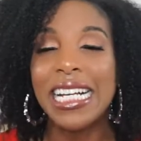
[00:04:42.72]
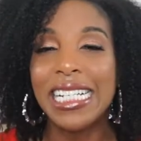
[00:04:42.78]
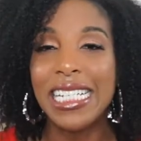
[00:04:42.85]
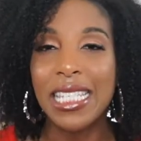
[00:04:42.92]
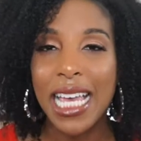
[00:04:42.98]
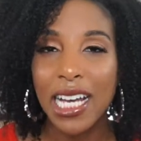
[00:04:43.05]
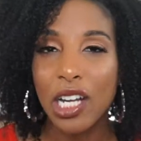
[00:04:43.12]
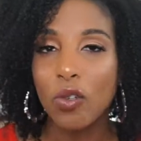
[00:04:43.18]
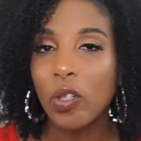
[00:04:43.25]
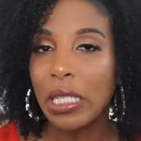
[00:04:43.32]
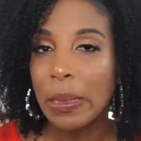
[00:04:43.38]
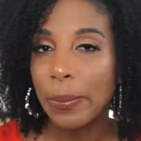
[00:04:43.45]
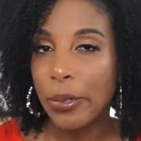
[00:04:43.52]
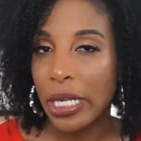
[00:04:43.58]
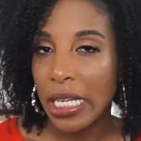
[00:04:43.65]
It's like a
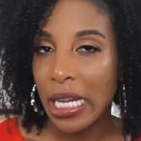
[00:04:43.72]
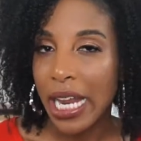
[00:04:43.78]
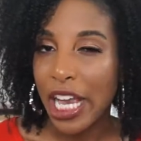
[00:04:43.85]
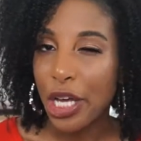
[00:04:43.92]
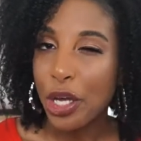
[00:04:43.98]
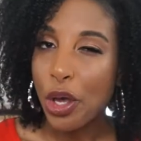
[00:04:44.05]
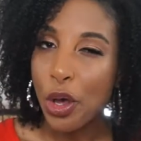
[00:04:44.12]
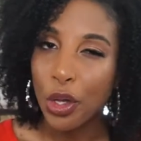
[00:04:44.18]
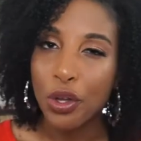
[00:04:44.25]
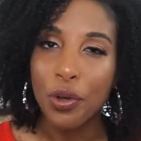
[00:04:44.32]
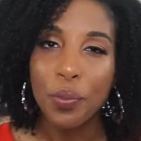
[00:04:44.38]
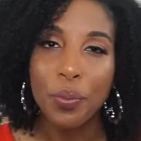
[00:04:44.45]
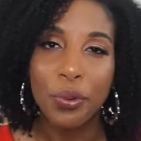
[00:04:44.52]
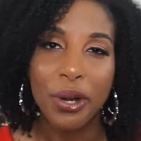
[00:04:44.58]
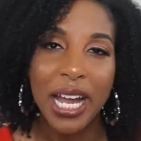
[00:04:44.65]
really pretty like
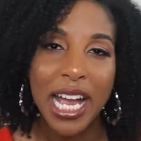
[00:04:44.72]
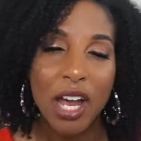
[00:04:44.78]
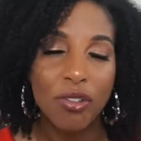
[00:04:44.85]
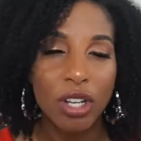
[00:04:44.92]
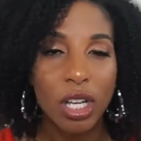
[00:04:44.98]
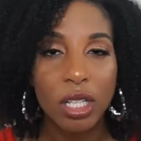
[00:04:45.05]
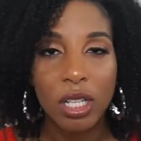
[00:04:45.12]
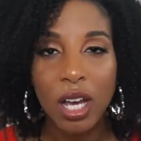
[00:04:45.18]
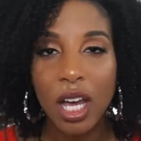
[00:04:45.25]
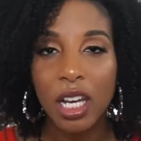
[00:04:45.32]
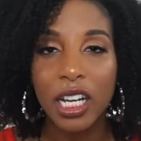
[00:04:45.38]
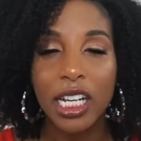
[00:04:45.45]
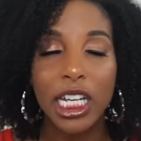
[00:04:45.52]
cocoa brown color.